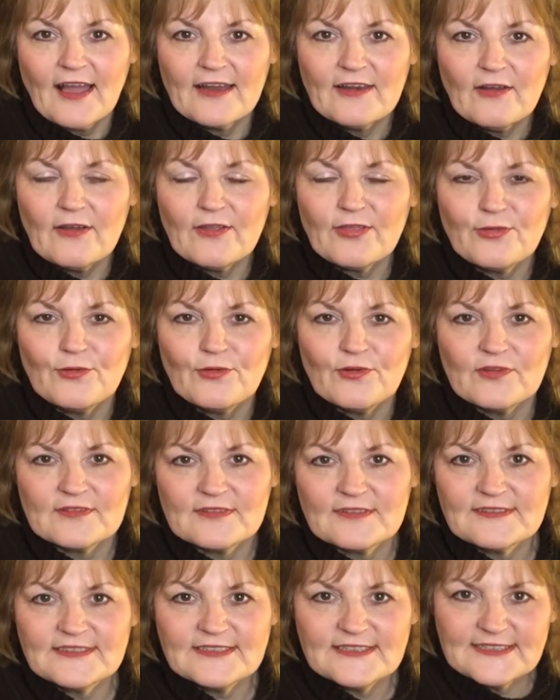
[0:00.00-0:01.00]
And I thought,
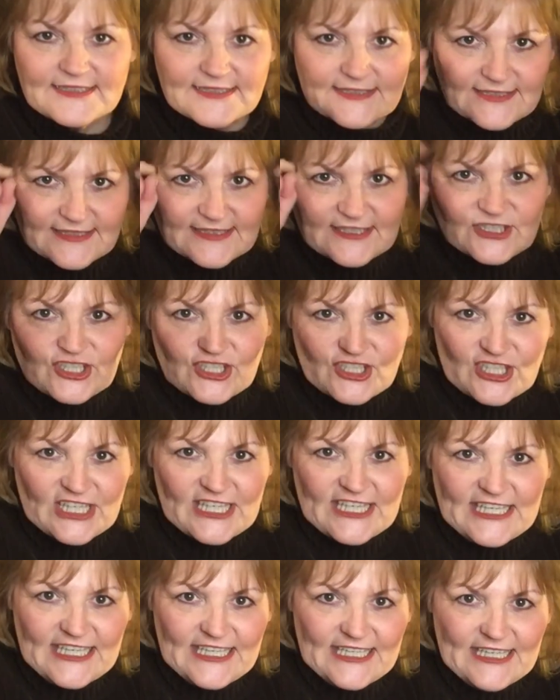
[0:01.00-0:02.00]

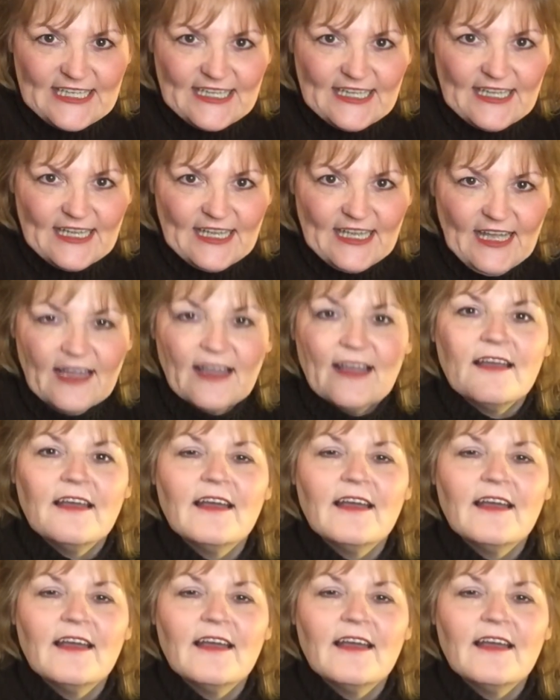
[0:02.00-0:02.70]
cha-ching!